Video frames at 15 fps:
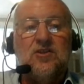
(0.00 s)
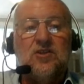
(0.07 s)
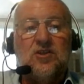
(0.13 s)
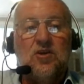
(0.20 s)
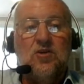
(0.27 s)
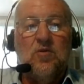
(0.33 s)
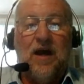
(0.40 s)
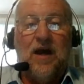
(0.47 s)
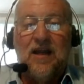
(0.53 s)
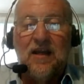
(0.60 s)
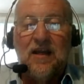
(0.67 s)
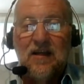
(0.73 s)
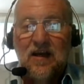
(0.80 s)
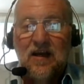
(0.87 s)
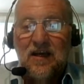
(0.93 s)
to
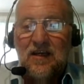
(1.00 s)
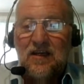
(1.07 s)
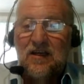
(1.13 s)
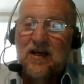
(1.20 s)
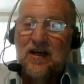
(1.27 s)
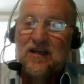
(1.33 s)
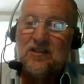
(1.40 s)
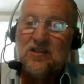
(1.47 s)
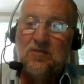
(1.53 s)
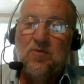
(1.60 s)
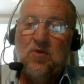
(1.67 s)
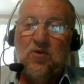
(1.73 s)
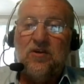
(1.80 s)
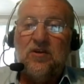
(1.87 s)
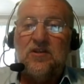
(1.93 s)
a
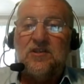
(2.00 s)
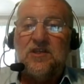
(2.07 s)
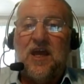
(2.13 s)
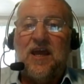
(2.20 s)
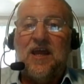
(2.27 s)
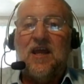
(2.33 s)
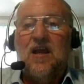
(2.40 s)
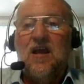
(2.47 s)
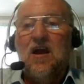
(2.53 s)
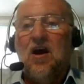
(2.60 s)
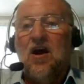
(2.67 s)
subordinate saying,